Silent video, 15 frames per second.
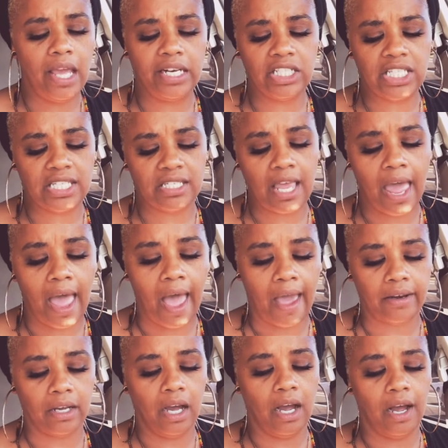It is
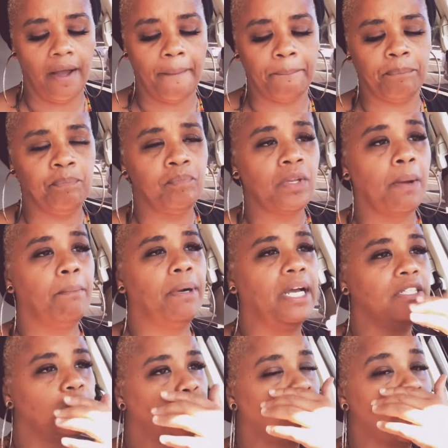sad.
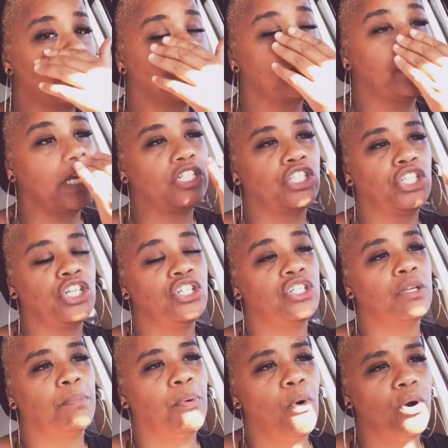But Treasure said she
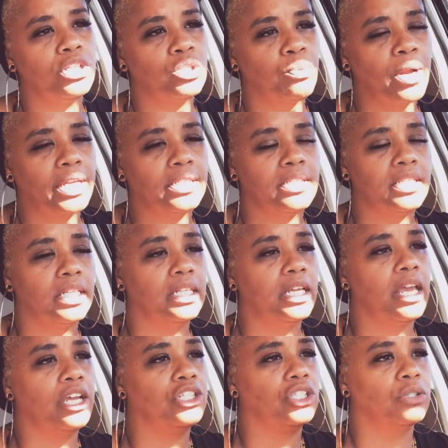supports
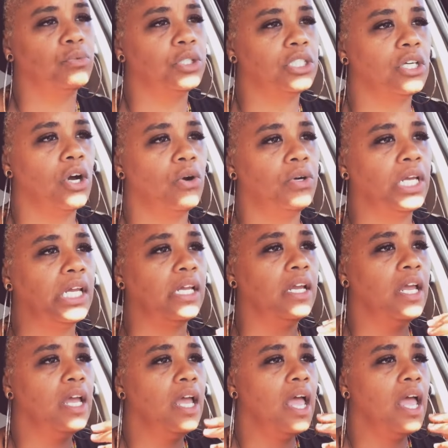reconciliation with Toni